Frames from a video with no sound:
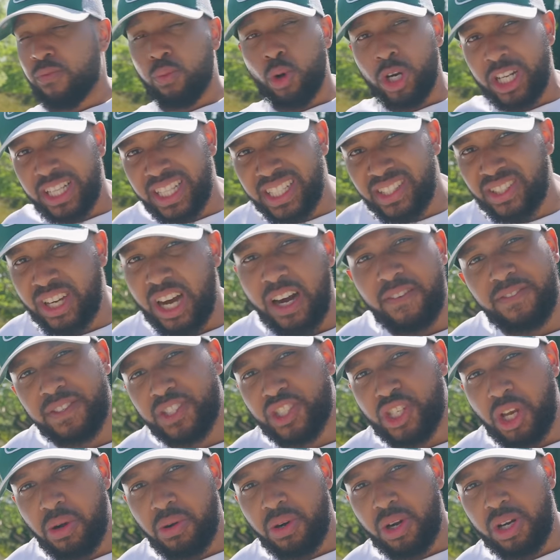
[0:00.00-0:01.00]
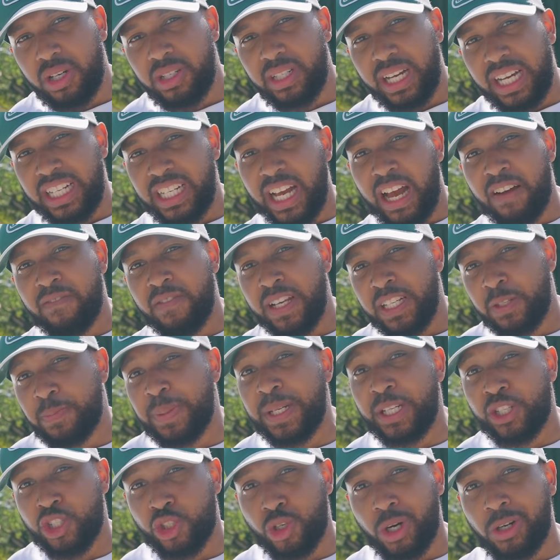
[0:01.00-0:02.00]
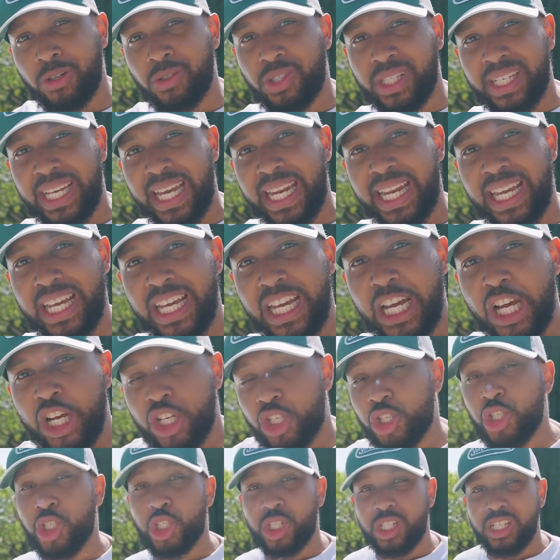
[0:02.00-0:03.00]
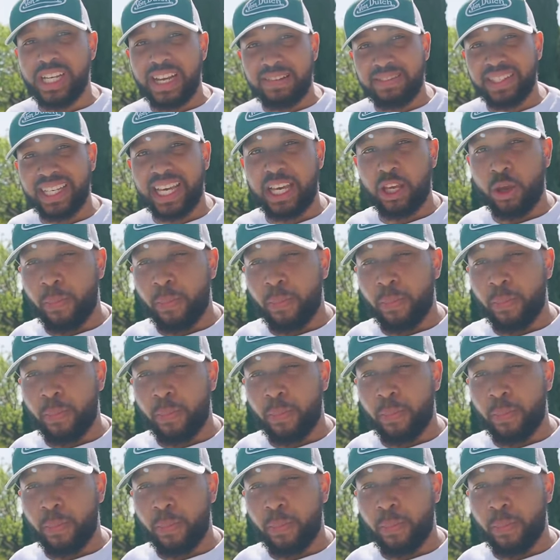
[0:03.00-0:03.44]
wanted this car for so long. It's been a struggle to get it. Usually you have to get